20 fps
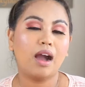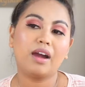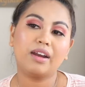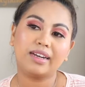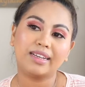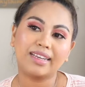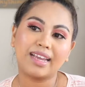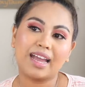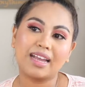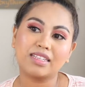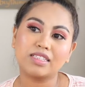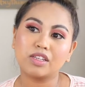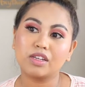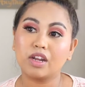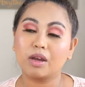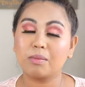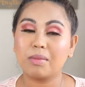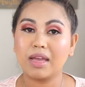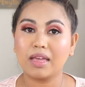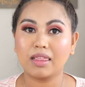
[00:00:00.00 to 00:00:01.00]
Alright guys, so
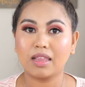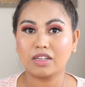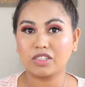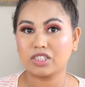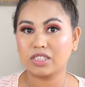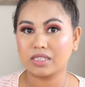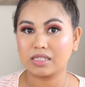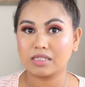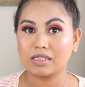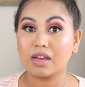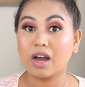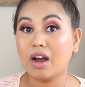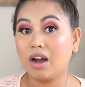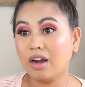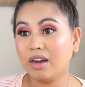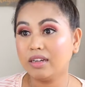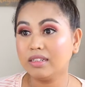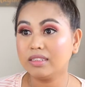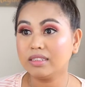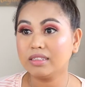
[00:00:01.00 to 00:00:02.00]
now my lashes is
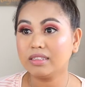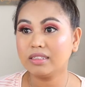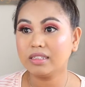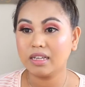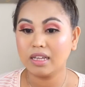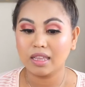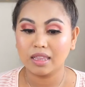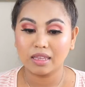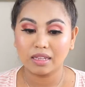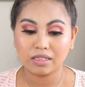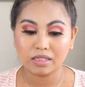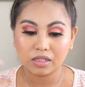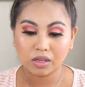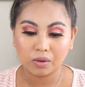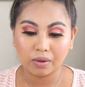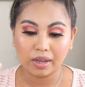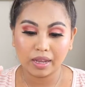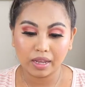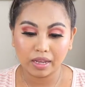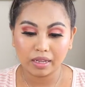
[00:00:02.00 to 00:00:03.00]
on. Let's
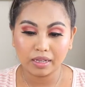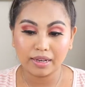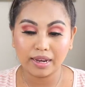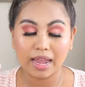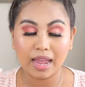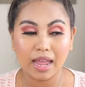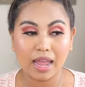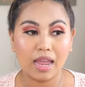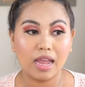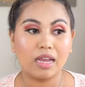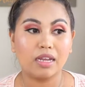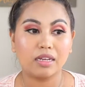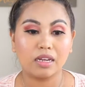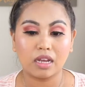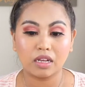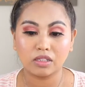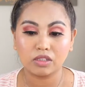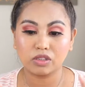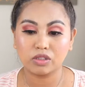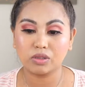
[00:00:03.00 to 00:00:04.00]
go ahead and
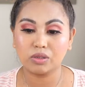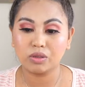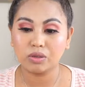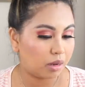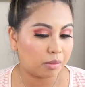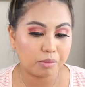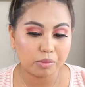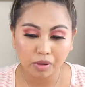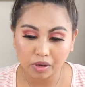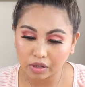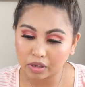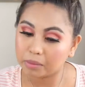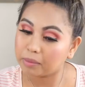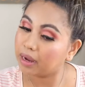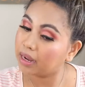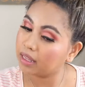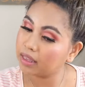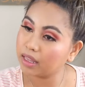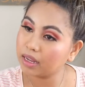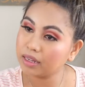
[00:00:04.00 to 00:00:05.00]
do a bottom
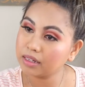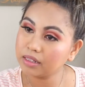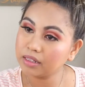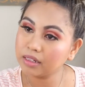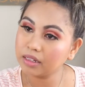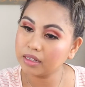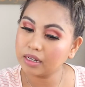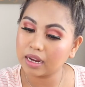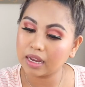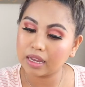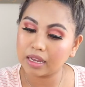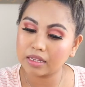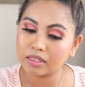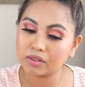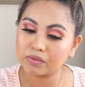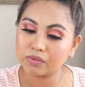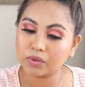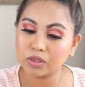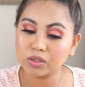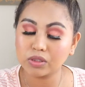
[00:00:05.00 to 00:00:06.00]
eyeliner.
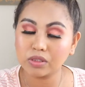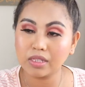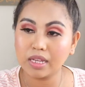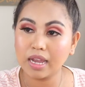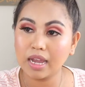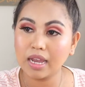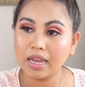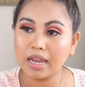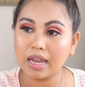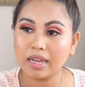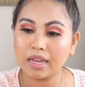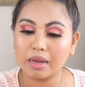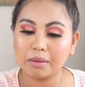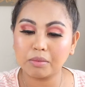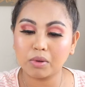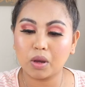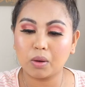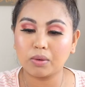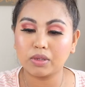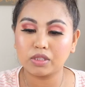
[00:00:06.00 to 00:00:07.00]
And for today, I
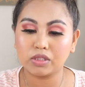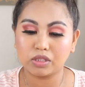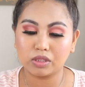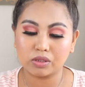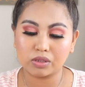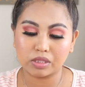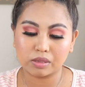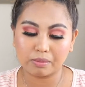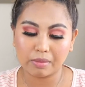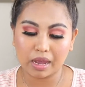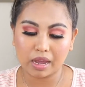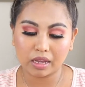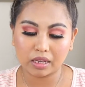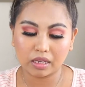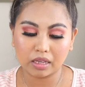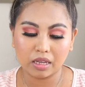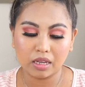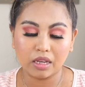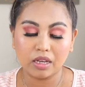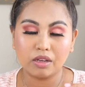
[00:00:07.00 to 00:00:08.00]
am going to use
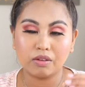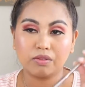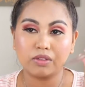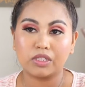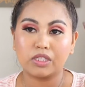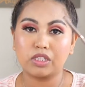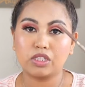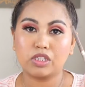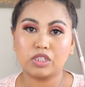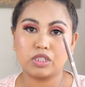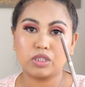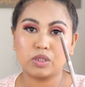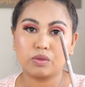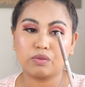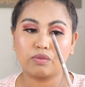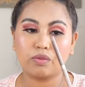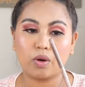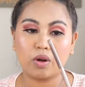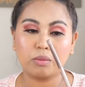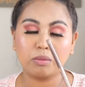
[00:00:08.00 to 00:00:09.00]
my Physicians
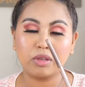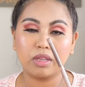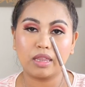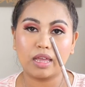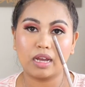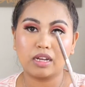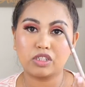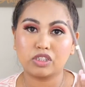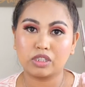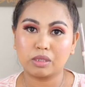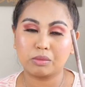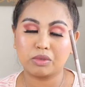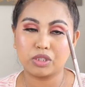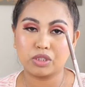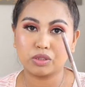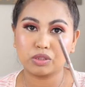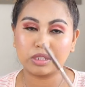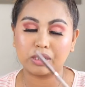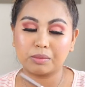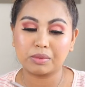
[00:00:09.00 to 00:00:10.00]
Formula Shimmer
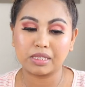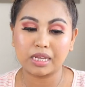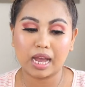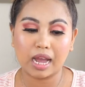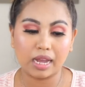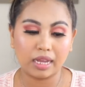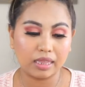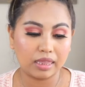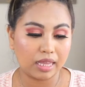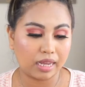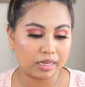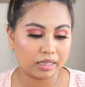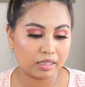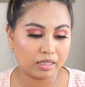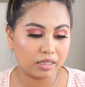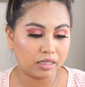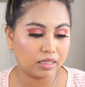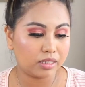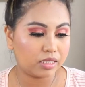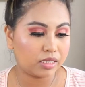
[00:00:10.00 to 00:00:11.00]
Strips
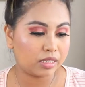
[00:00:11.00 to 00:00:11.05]
eyeliner.